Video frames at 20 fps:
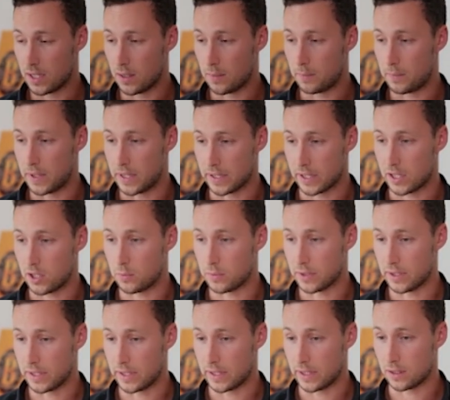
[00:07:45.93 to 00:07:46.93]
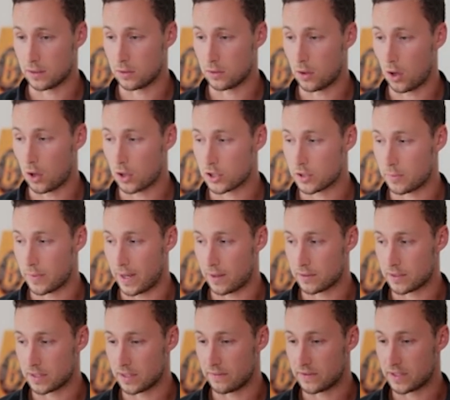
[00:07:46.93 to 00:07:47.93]
been accumulating large
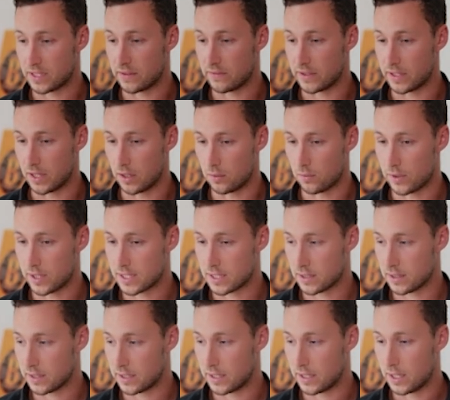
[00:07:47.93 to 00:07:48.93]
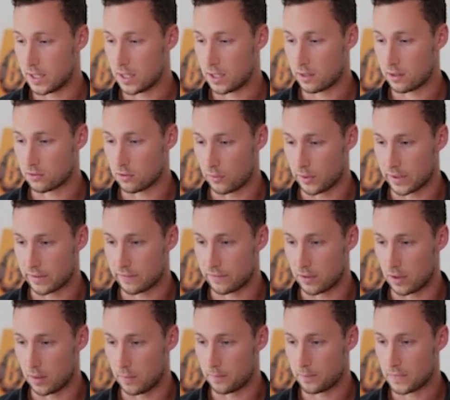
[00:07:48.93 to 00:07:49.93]
amounts of TVL recently, growing
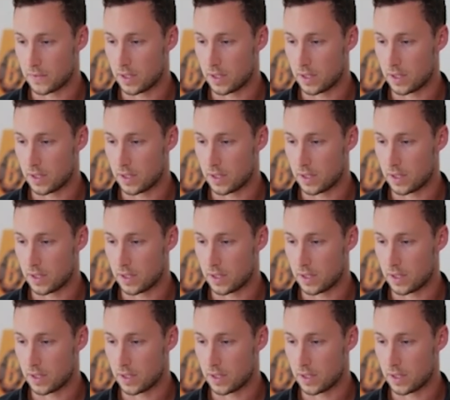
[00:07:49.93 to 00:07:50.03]
from